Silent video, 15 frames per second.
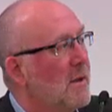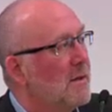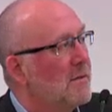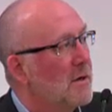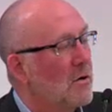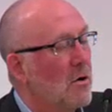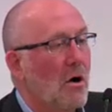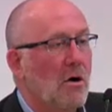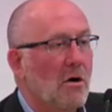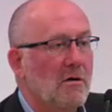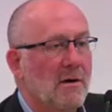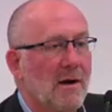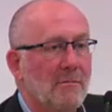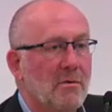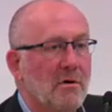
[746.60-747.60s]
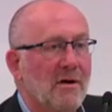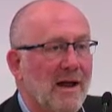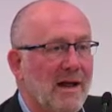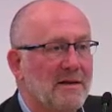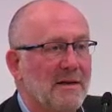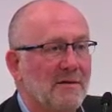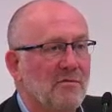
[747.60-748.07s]
There are a number
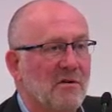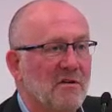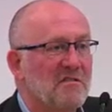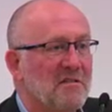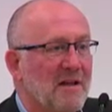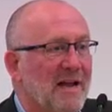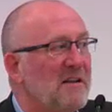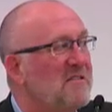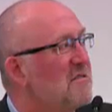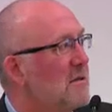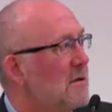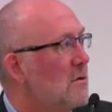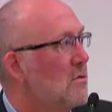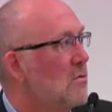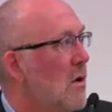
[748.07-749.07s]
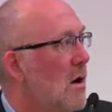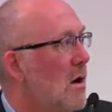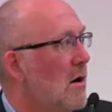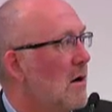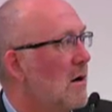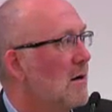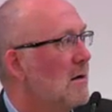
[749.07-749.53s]
at different sites who
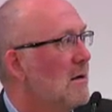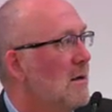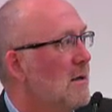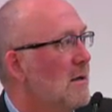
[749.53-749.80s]
are